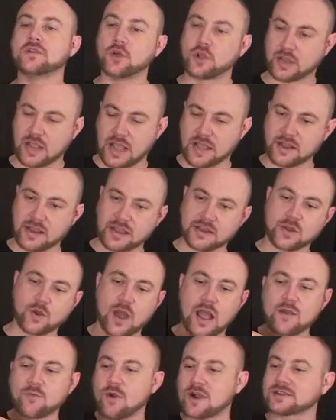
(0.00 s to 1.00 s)
look, I know
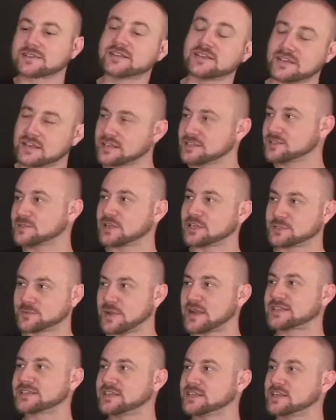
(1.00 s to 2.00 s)
I walked in
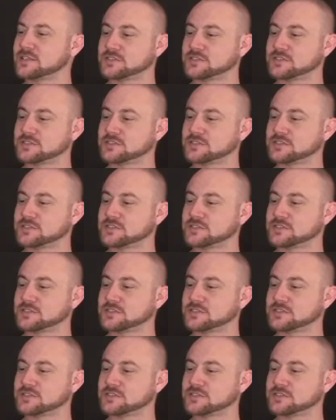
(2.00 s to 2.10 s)
expecting